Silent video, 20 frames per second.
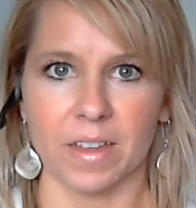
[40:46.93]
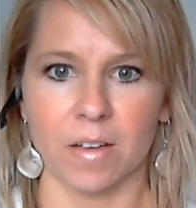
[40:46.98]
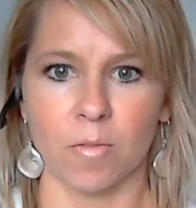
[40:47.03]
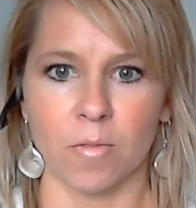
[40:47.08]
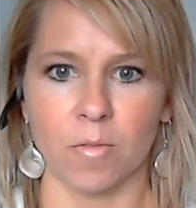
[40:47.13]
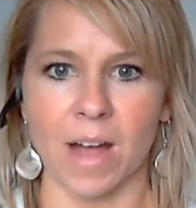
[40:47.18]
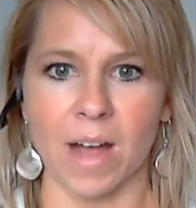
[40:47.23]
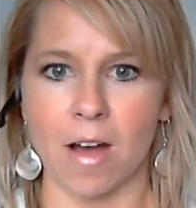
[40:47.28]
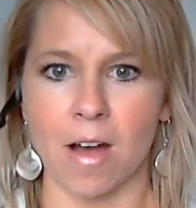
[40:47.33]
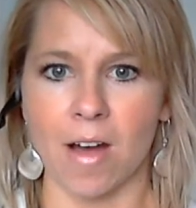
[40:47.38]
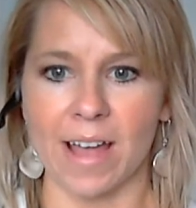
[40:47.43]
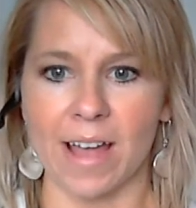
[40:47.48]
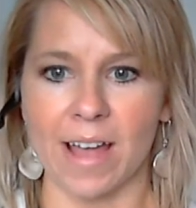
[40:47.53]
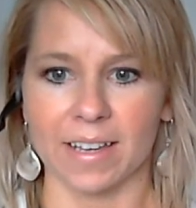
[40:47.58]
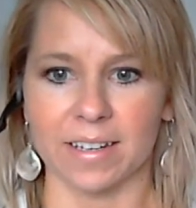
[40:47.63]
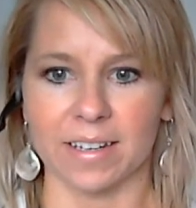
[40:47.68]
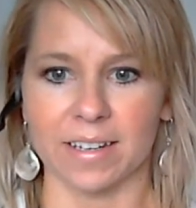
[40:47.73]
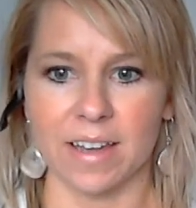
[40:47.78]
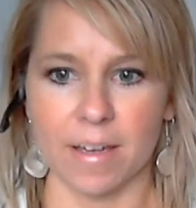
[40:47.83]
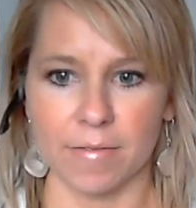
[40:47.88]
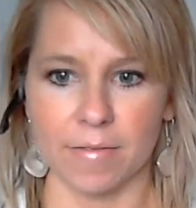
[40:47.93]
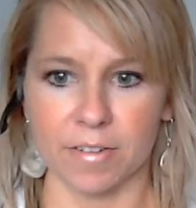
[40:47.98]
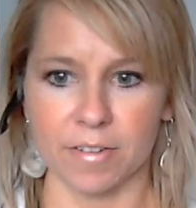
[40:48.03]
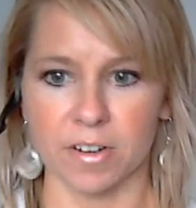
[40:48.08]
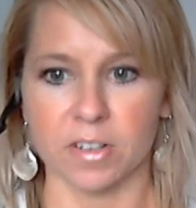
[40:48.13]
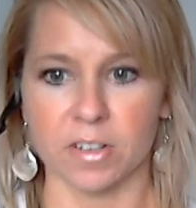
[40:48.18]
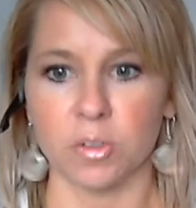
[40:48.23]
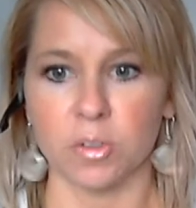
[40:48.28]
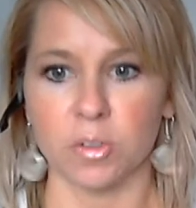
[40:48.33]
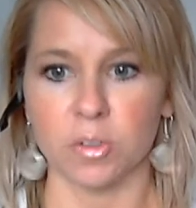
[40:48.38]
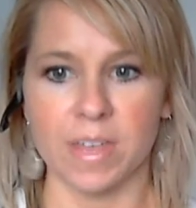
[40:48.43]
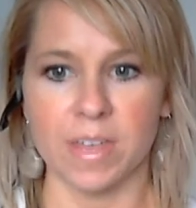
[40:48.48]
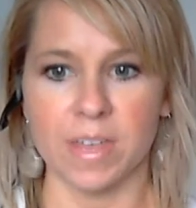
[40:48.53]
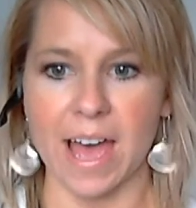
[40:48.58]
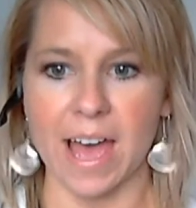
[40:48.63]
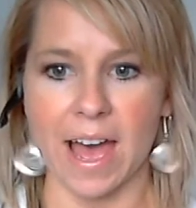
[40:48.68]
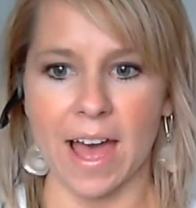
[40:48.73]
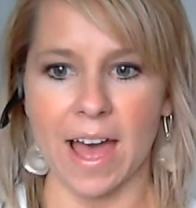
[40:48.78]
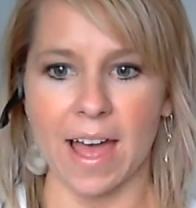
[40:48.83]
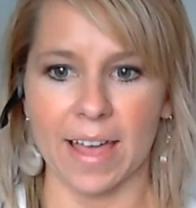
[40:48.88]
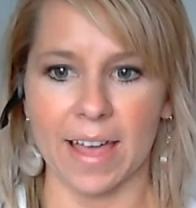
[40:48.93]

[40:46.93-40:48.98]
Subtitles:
wow, I could never do that,